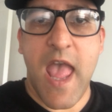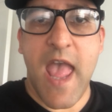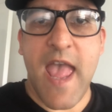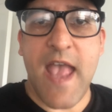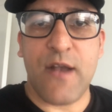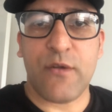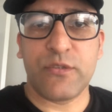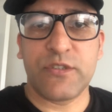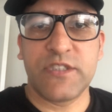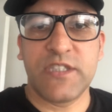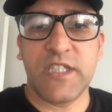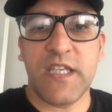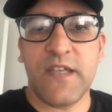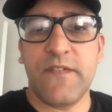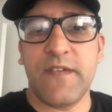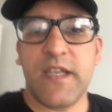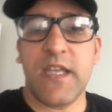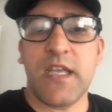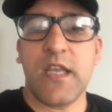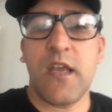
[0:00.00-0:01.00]

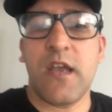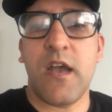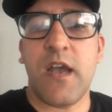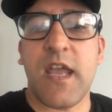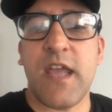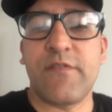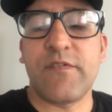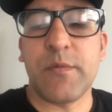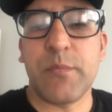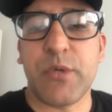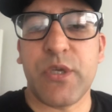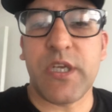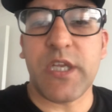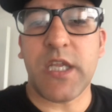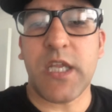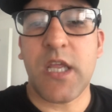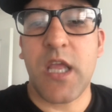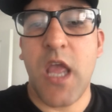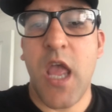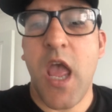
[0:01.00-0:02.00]
ALTV. Hi
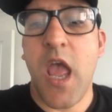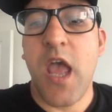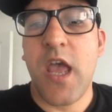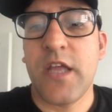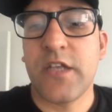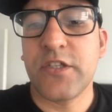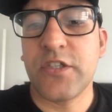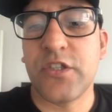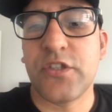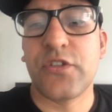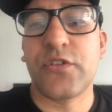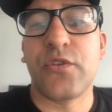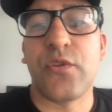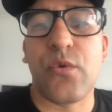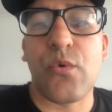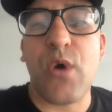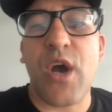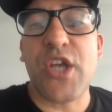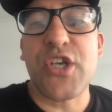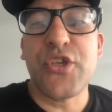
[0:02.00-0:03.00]
everybody. Just
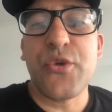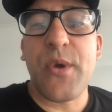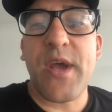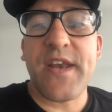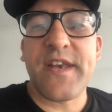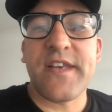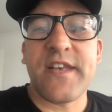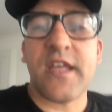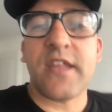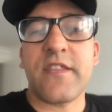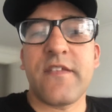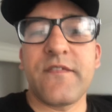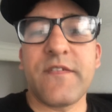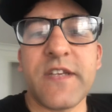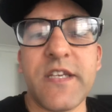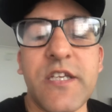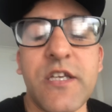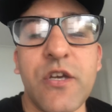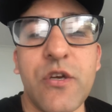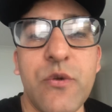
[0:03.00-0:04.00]
thought I'd do another
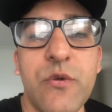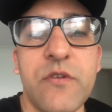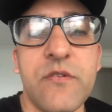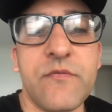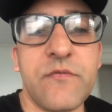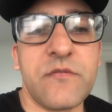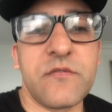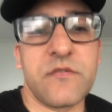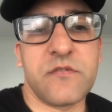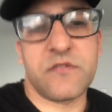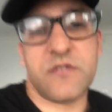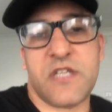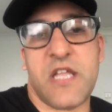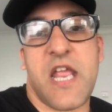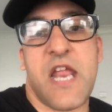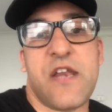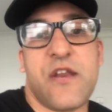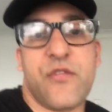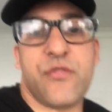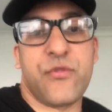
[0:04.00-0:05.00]
video
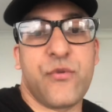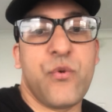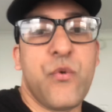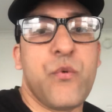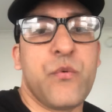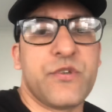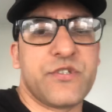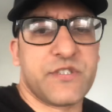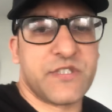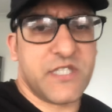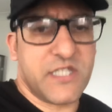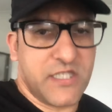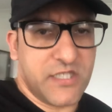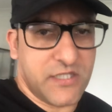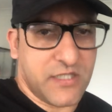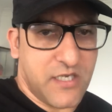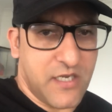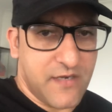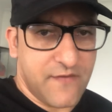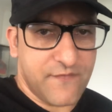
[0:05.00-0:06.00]
and I thought was this
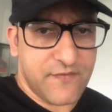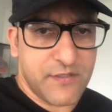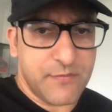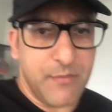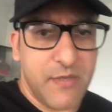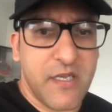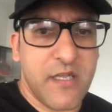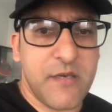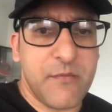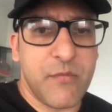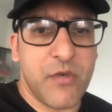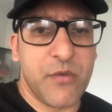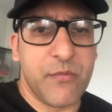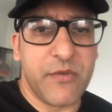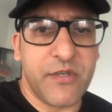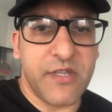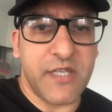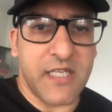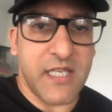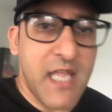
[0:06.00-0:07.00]
is kind of spur the
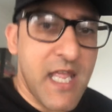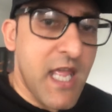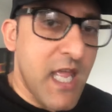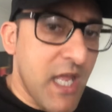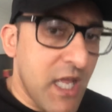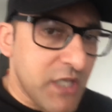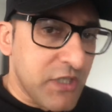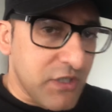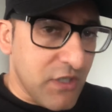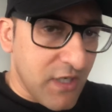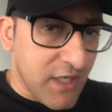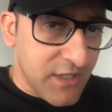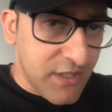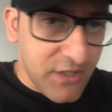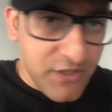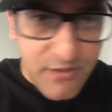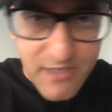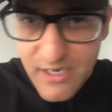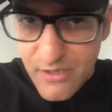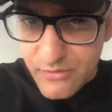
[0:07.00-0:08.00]
moment thing. Do you like the
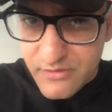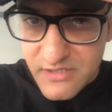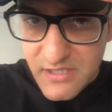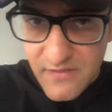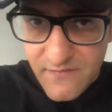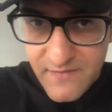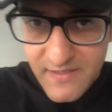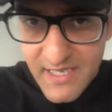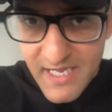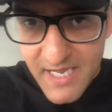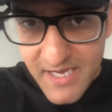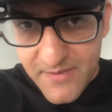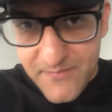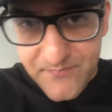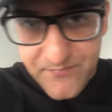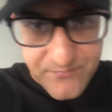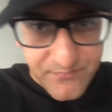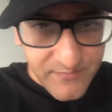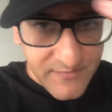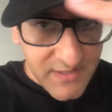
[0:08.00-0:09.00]
new ALTV hat?
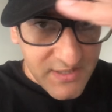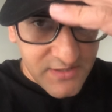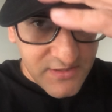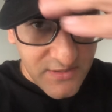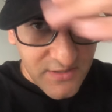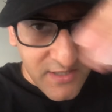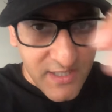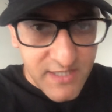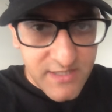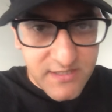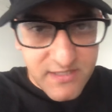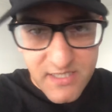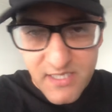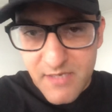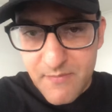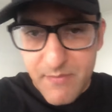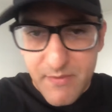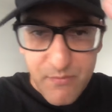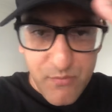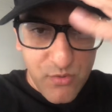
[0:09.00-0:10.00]
It's nicer,
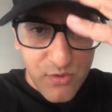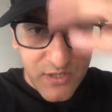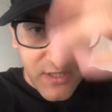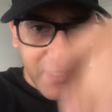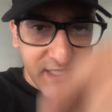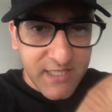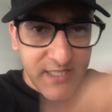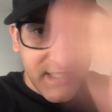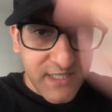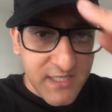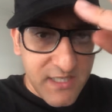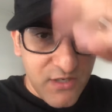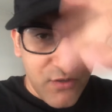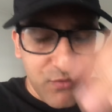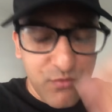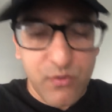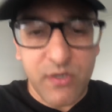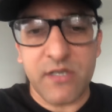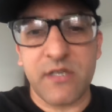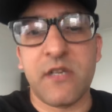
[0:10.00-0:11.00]
a bit more cleaner than the
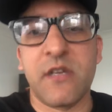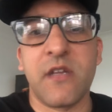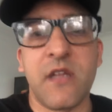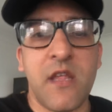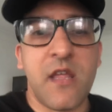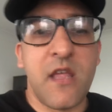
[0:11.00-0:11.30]
old one.